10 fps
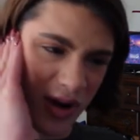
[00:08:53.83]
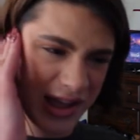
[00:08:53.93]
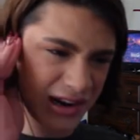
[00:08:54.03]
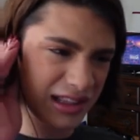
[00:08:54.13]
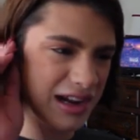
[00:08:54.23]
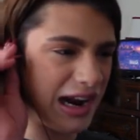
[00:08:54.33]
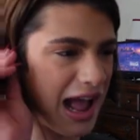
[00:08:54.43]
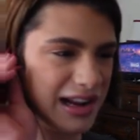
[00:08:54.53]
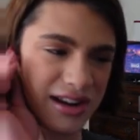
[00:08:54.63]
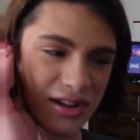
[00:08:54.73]
It's just not
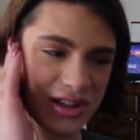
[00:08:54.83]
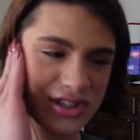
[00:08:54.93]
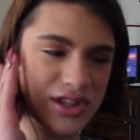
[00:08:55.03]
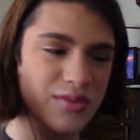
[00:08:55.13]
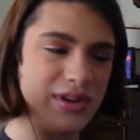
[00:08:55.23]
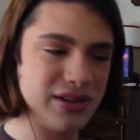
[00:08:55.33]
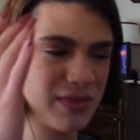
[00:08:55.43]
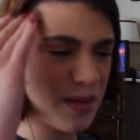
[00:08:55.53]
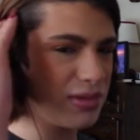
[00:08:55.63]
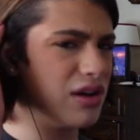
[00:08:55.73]
right. What's
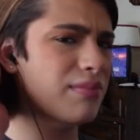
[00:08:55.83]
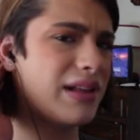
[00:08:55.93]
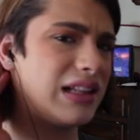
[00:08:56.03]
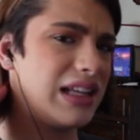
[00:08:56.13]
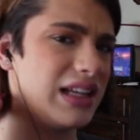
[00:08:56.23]
not right?